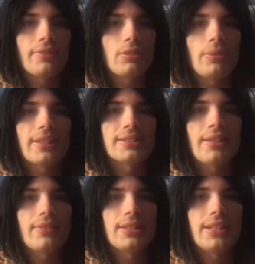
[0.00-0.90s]

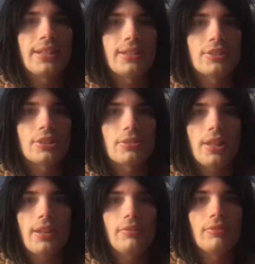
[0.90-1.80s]
2017, and sure
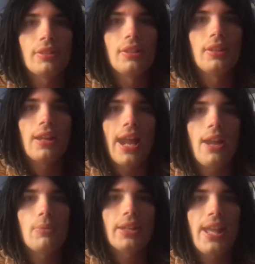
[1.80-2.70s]
enough, I
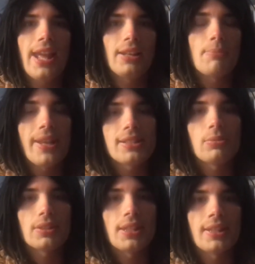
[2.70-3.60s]
went ahead and messed
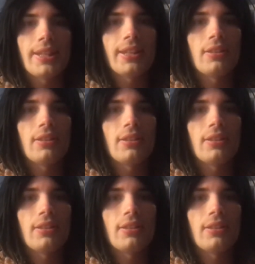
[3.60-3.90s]
with the thing.